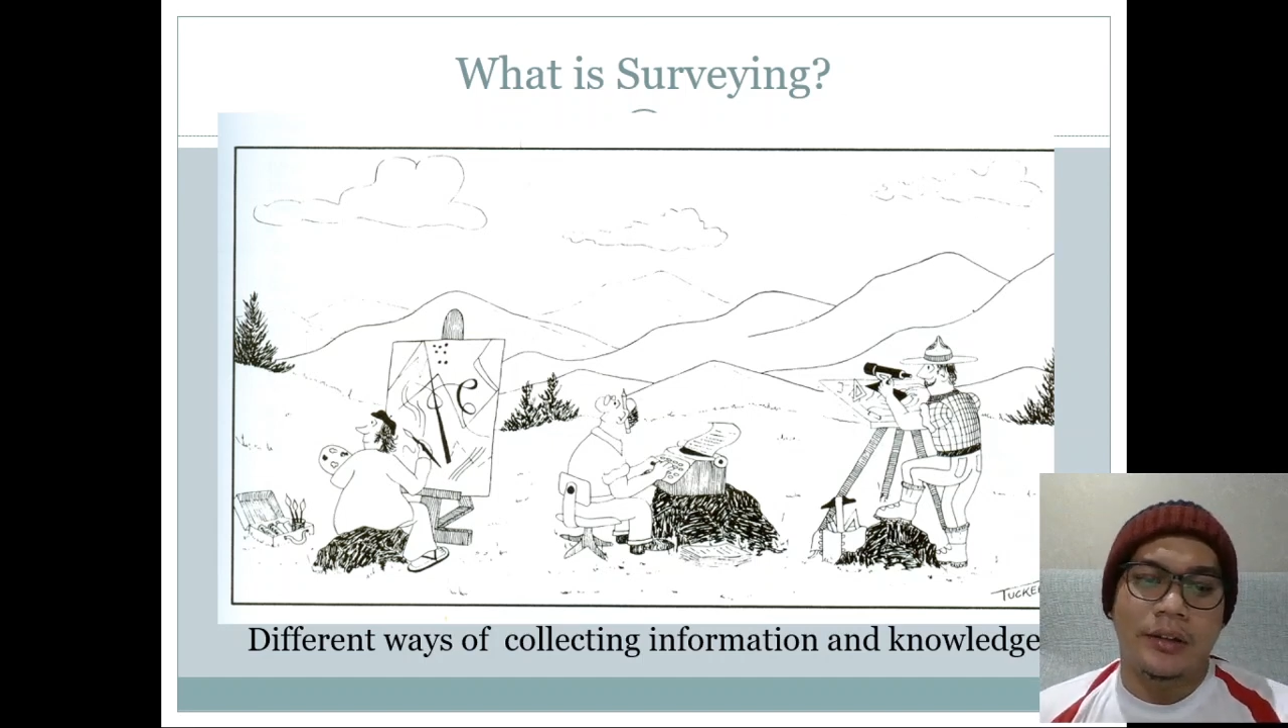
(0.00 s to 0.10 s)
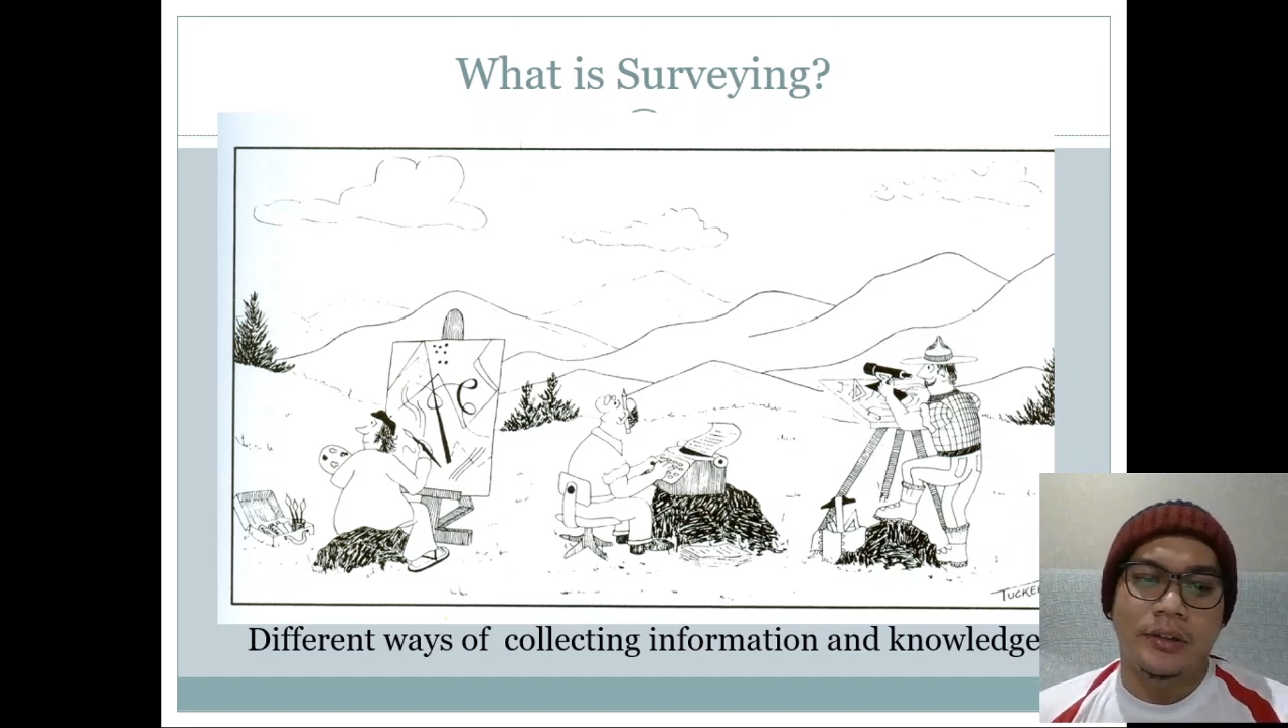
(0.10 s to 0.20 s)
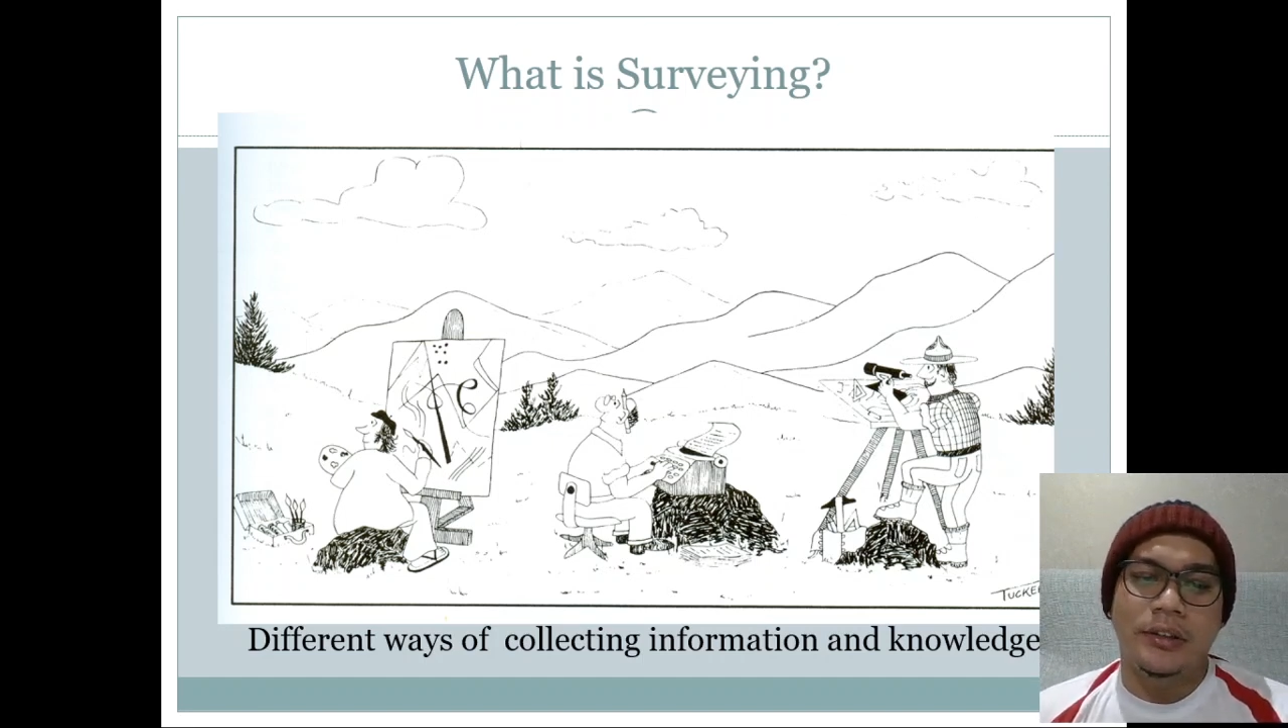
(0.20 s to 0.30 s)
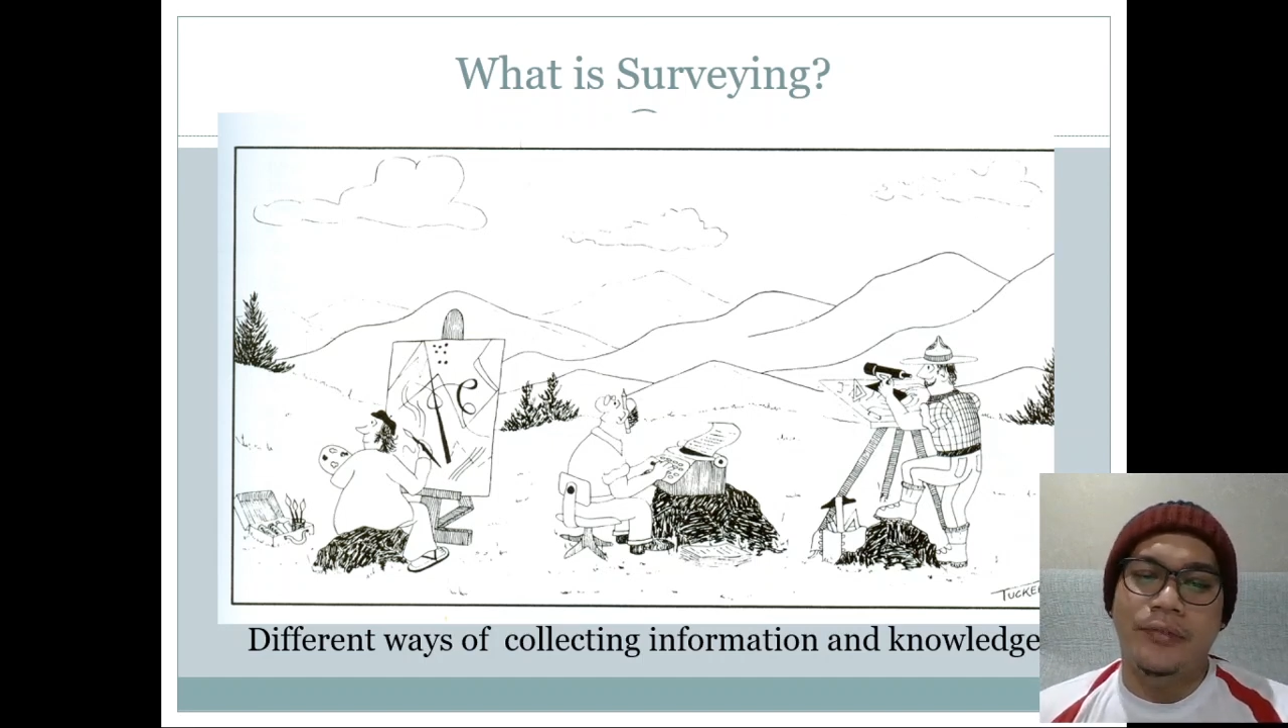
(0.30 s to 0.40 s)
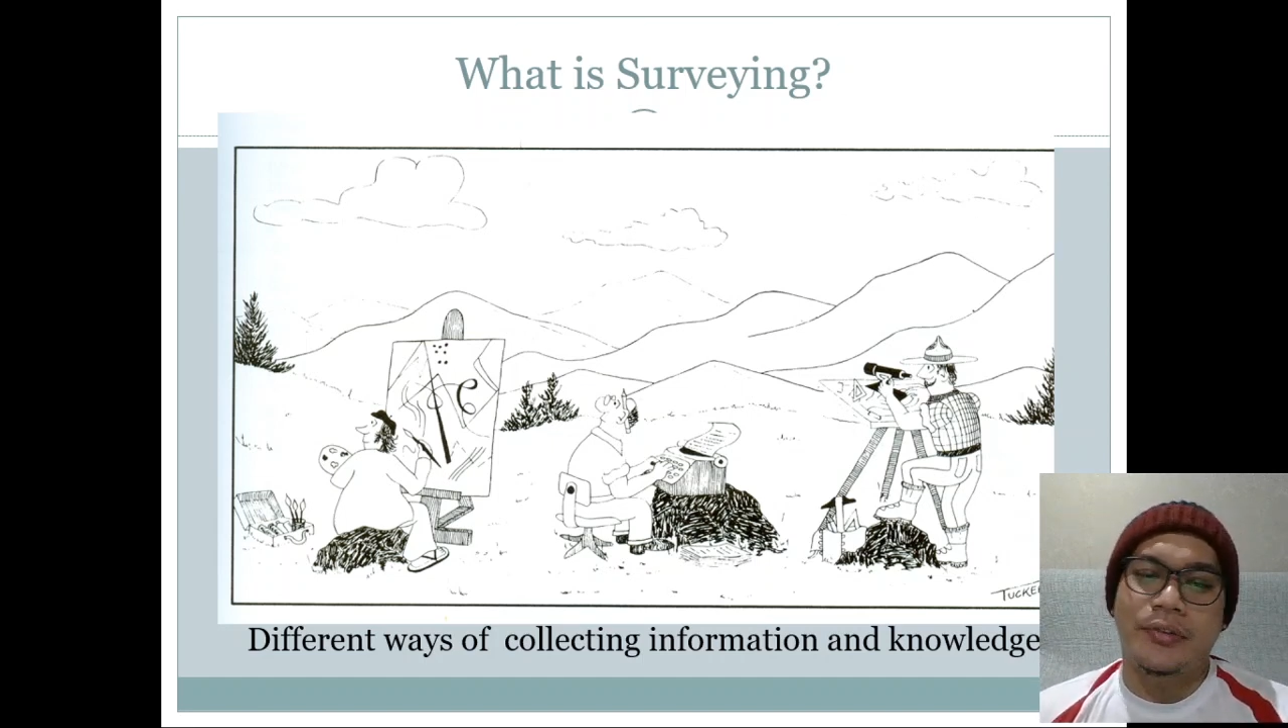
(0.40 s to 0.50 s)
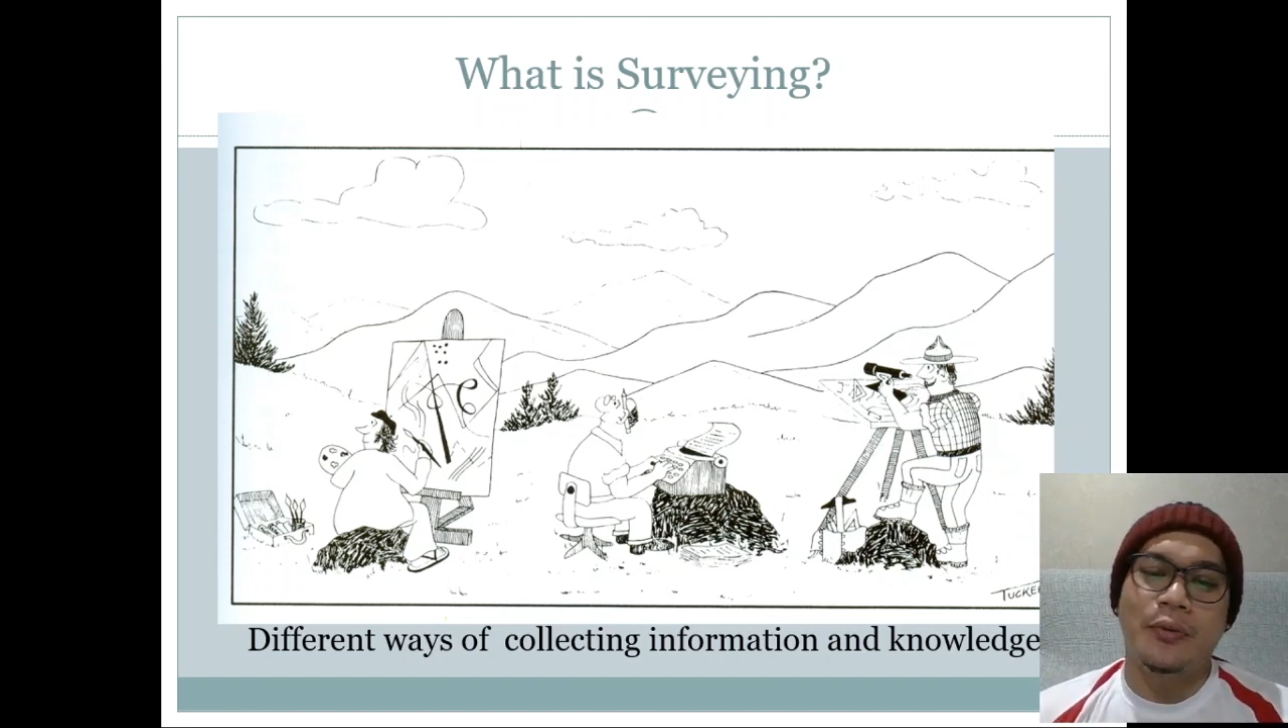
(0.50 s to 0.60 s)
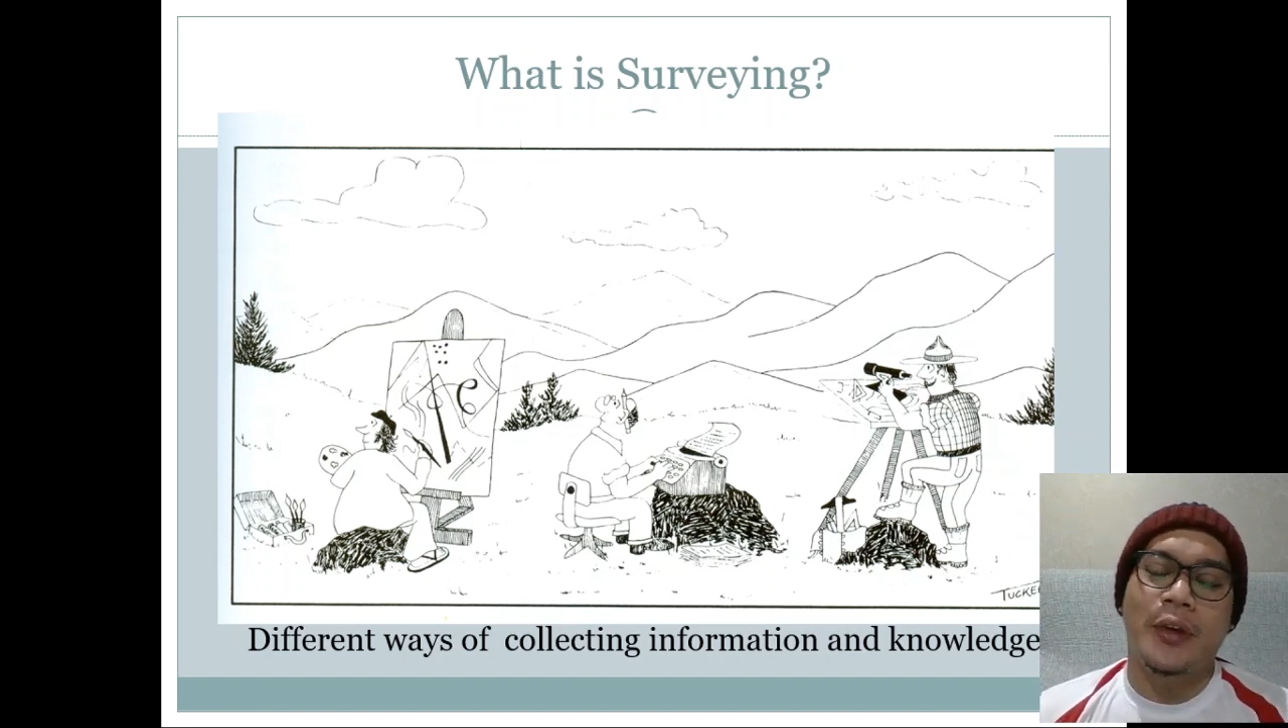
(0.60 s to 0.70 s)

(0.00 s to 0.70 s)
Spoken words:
the different